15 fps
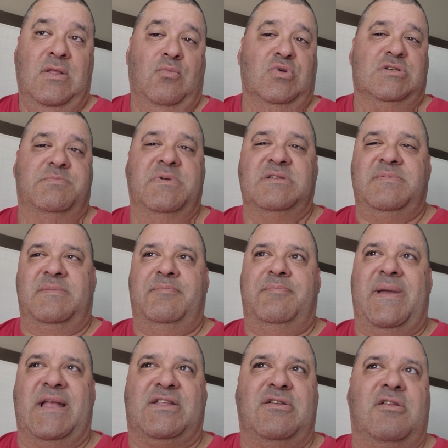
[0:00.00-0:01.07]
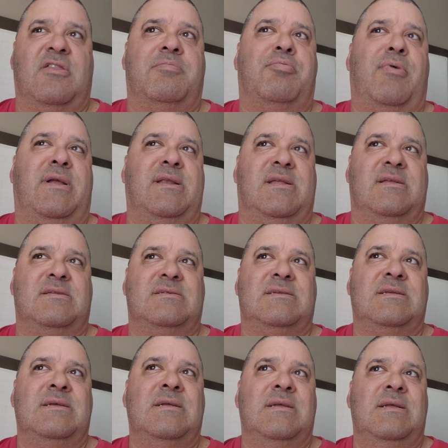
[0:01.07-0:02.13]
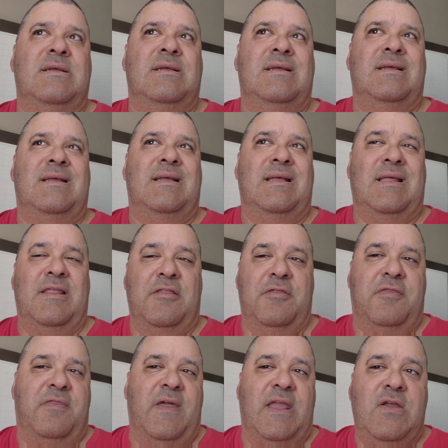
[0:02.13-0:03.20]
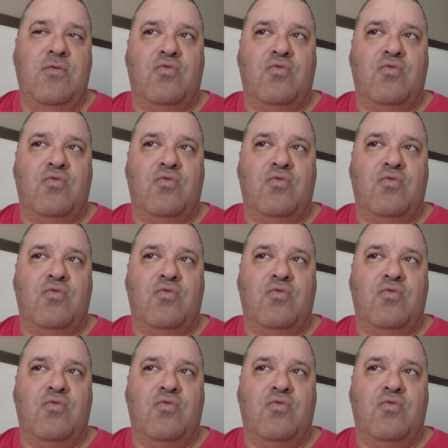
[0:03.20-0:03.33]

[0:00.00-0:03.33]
Which brings me back to another point is, they